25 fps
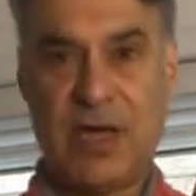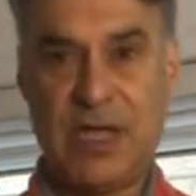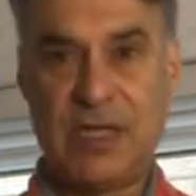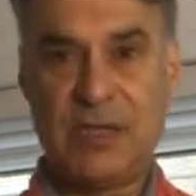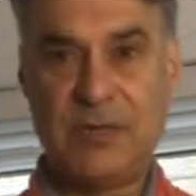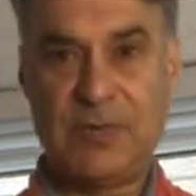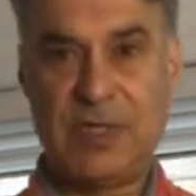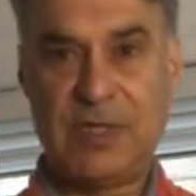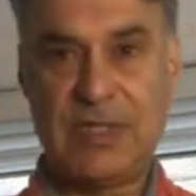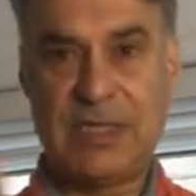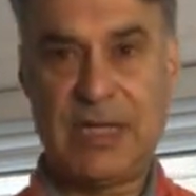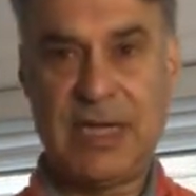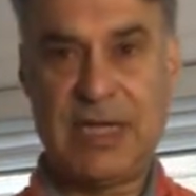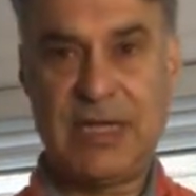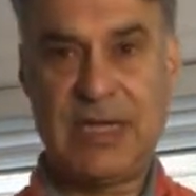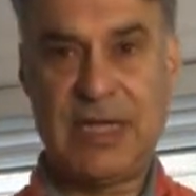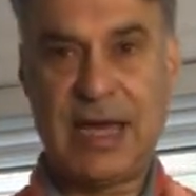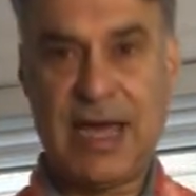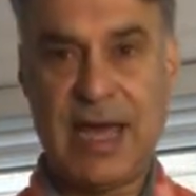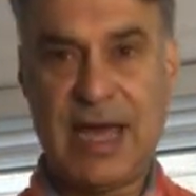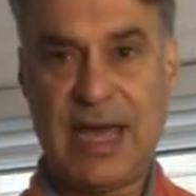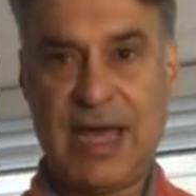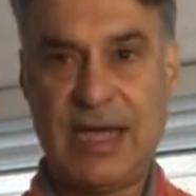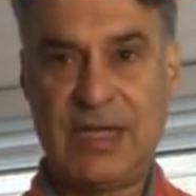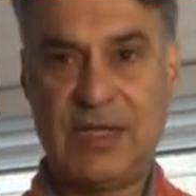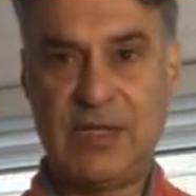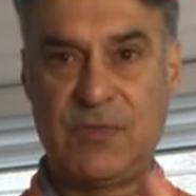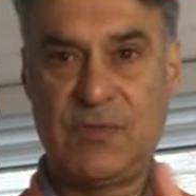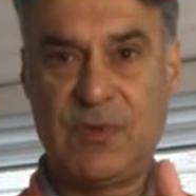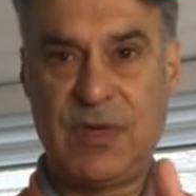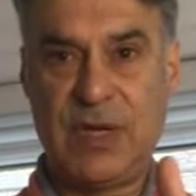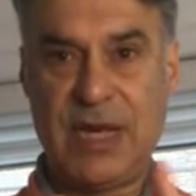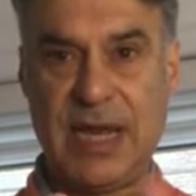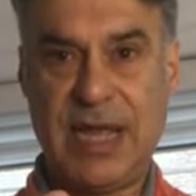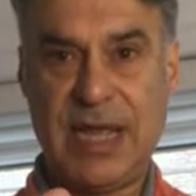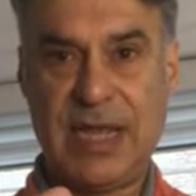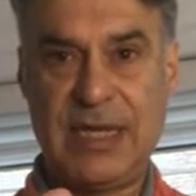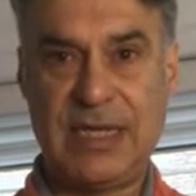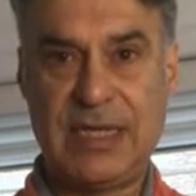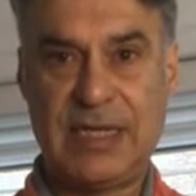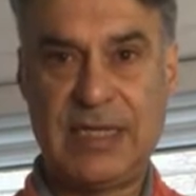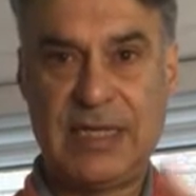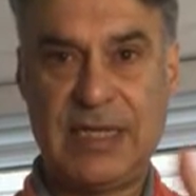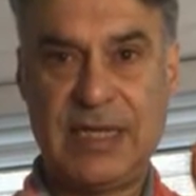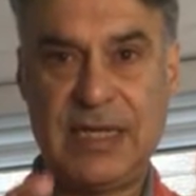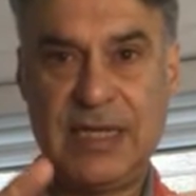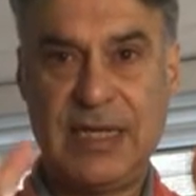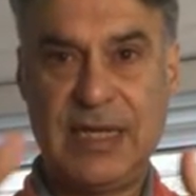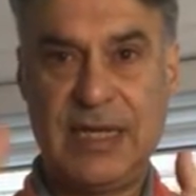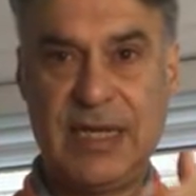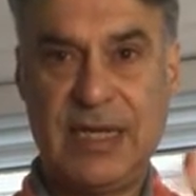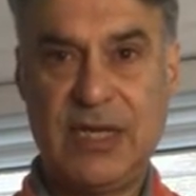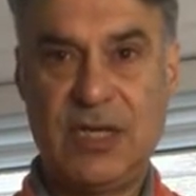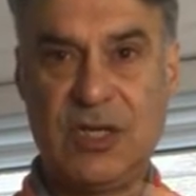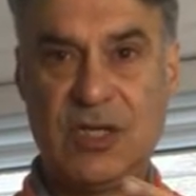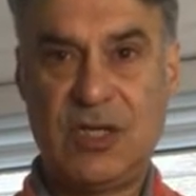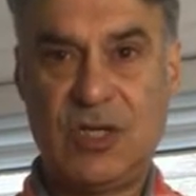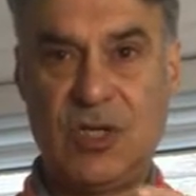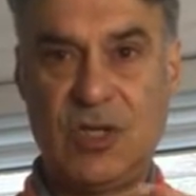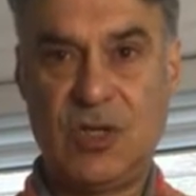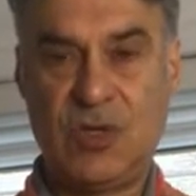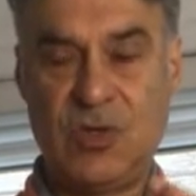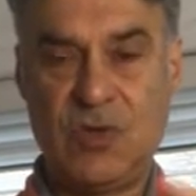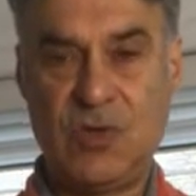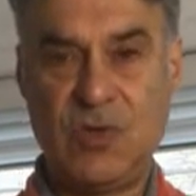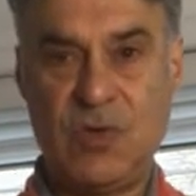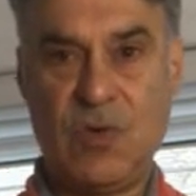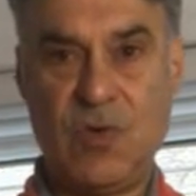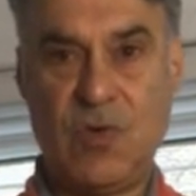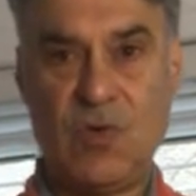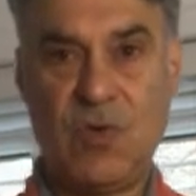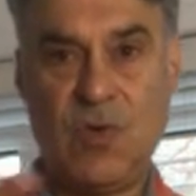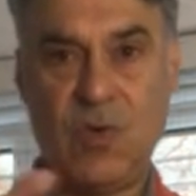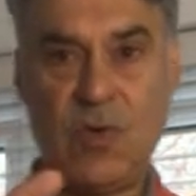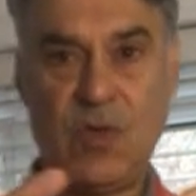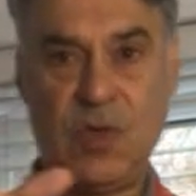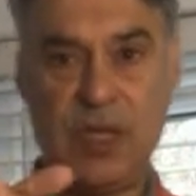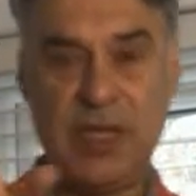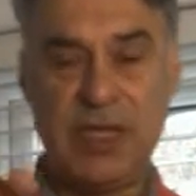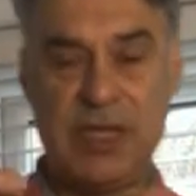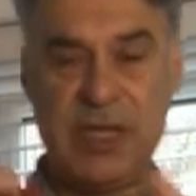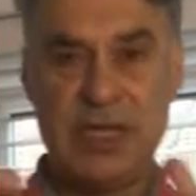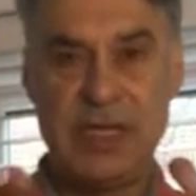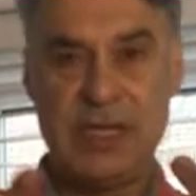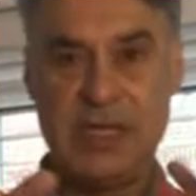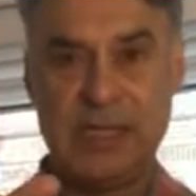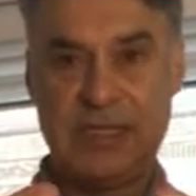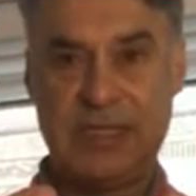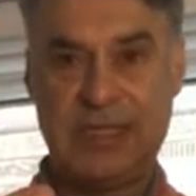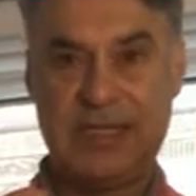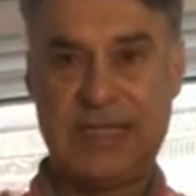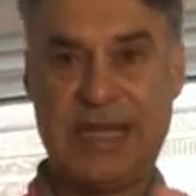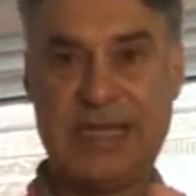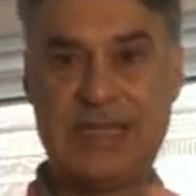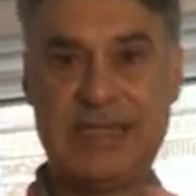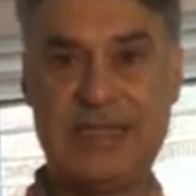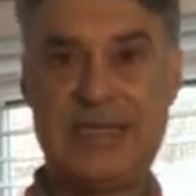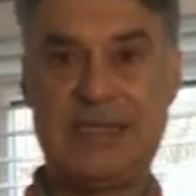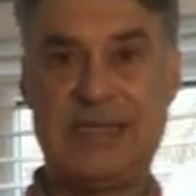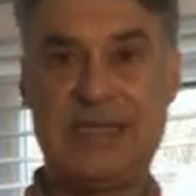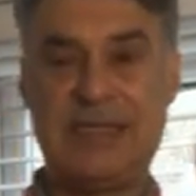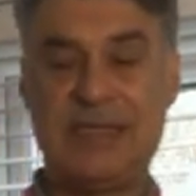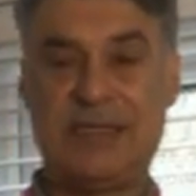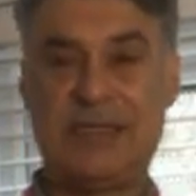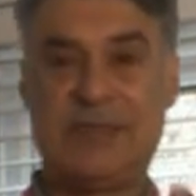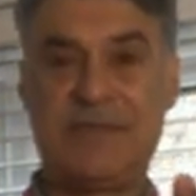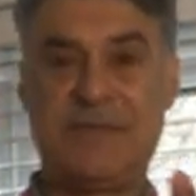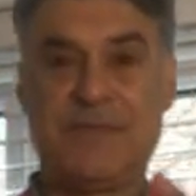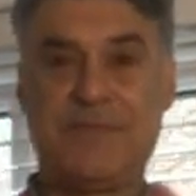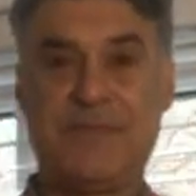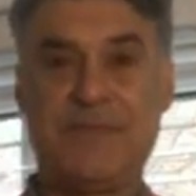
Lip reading: As we said, the hands relate to all the senses.